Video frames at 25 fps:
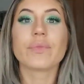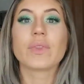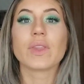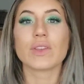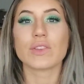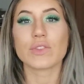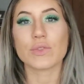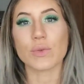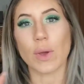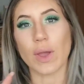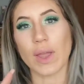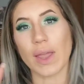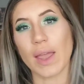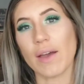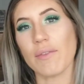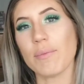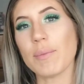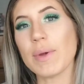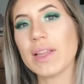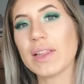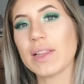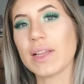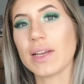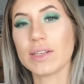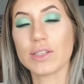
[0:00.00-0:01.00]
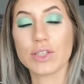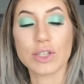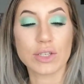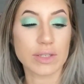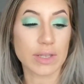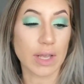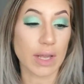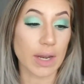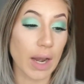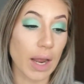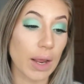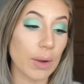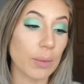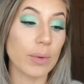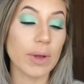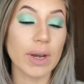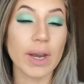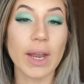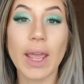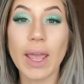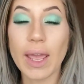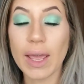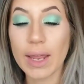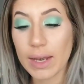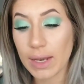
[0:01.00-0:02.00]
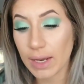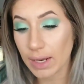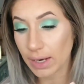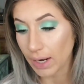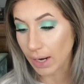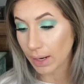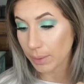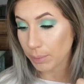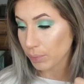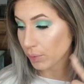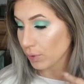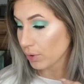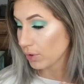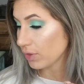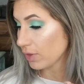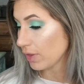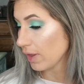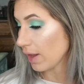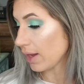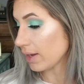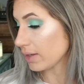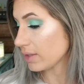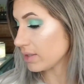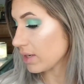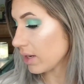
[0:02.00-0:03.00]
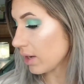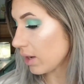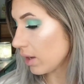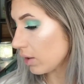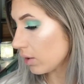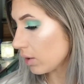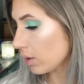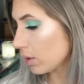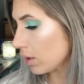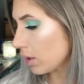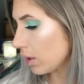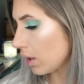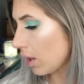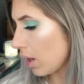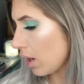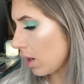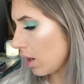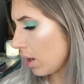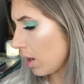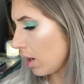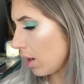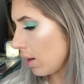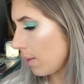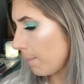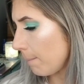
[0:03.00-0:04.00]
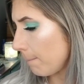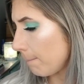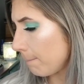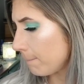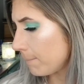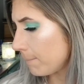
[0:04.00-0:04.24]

So I have my lashes on. I went ahead and I put that color, I